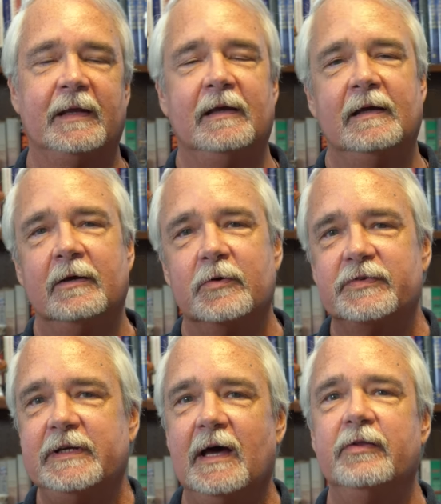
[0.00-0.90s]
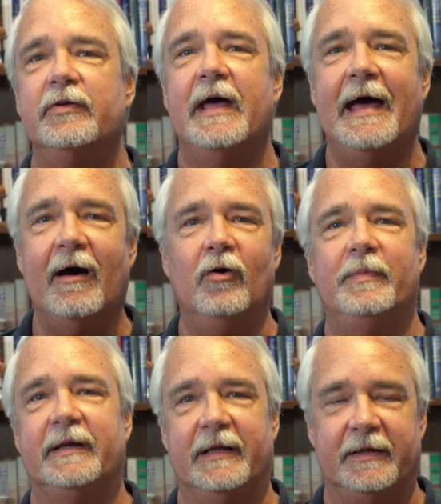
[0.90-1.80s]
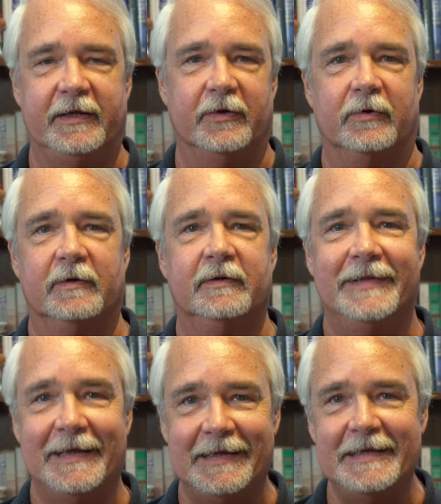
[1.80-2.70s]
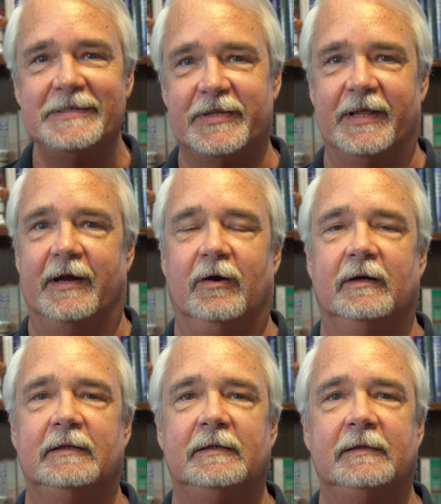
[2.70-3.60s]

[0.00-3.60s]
Of course, the other element in here that is there